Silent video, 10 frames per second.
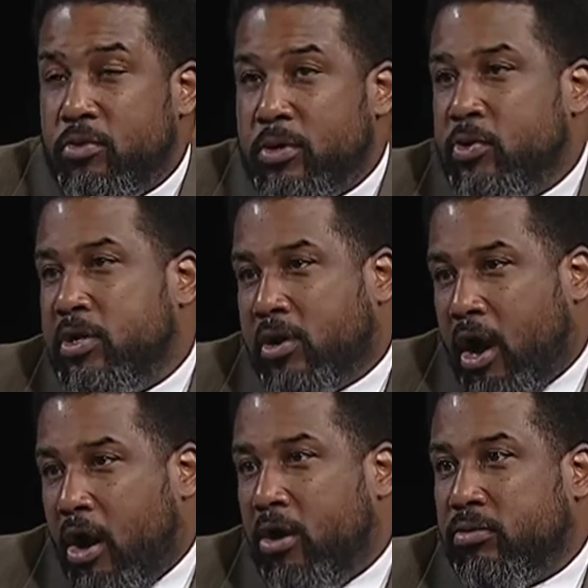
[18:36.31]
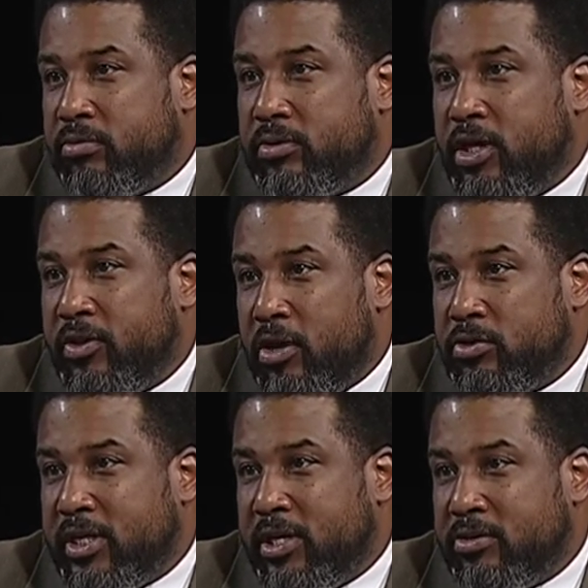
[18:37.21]
we will call other
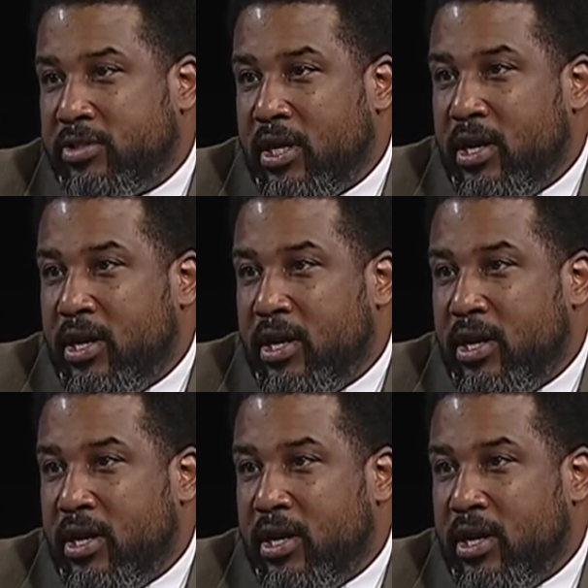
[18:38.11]
hotels